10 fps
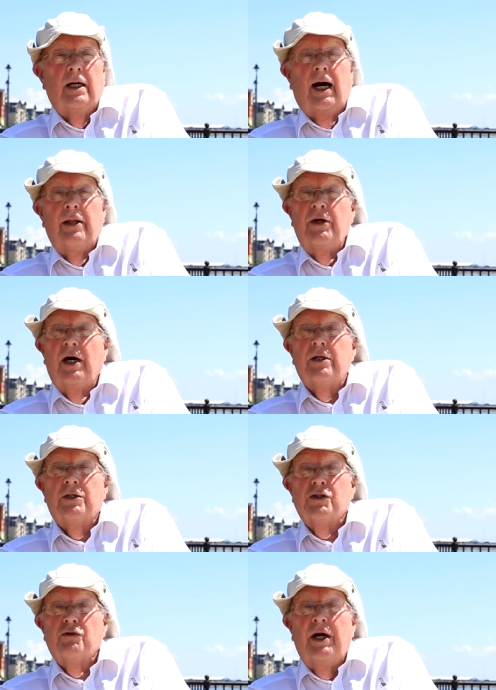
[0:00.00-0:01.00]
And the other
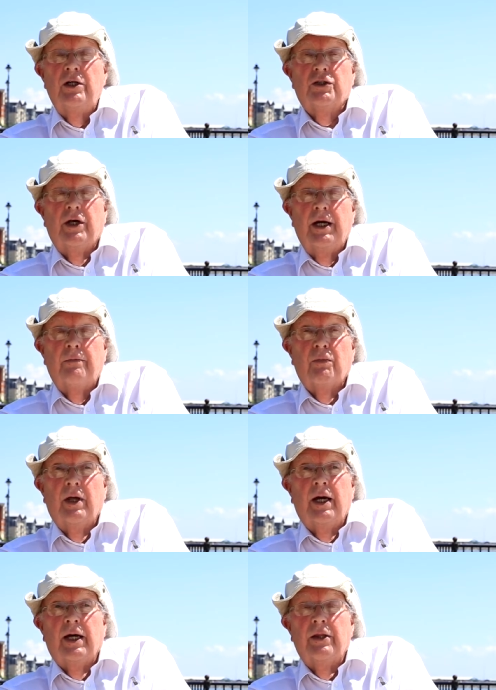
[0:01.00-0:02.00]
strange thing,
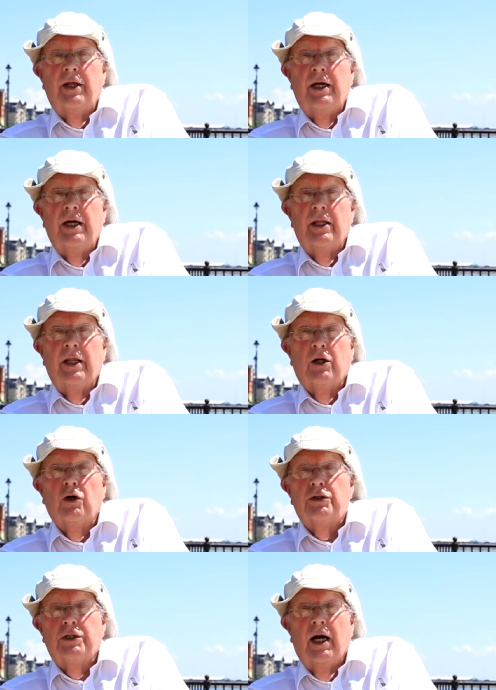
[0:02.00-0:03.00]
the, the
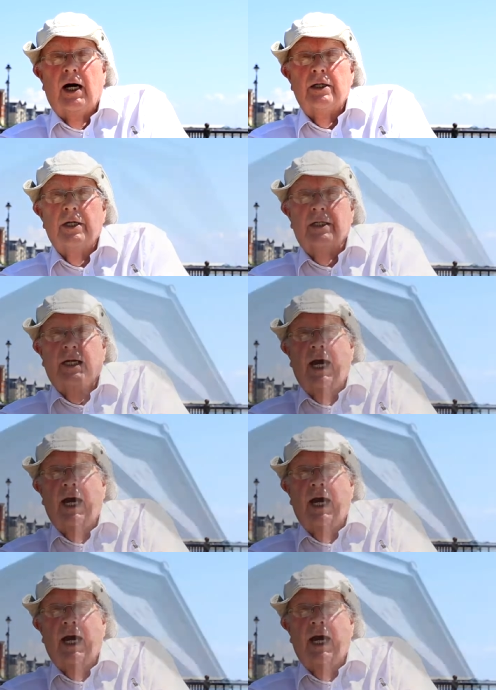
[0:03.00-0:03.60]
goods yard at